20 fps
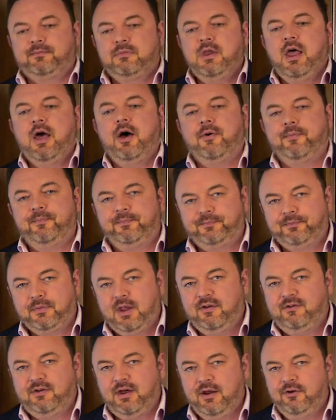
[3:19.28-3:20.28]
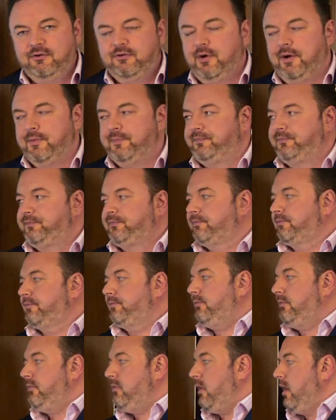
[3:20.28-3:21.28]
Now, let's get into it.
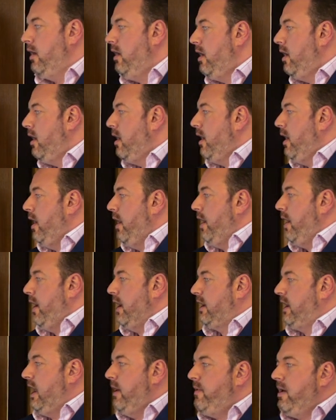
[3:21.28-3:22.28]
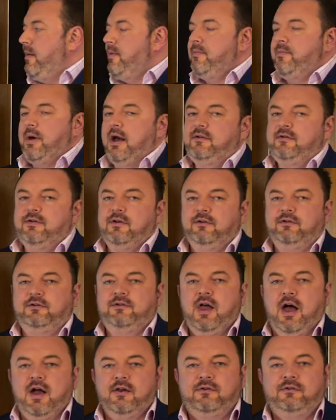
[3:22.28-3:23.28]
I keep coming back to these
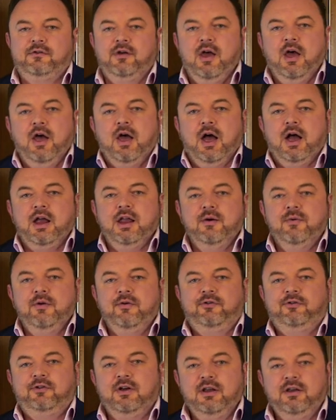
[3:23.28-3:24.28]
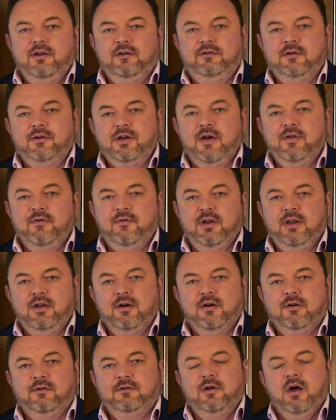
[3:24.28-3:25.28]
stats, and you would have seen this on other
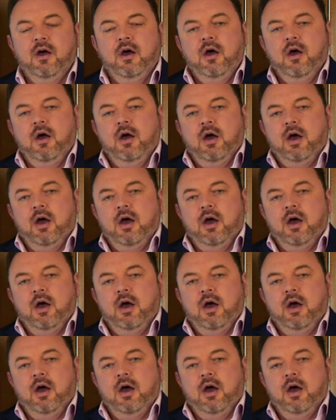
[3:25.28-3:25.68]
videos.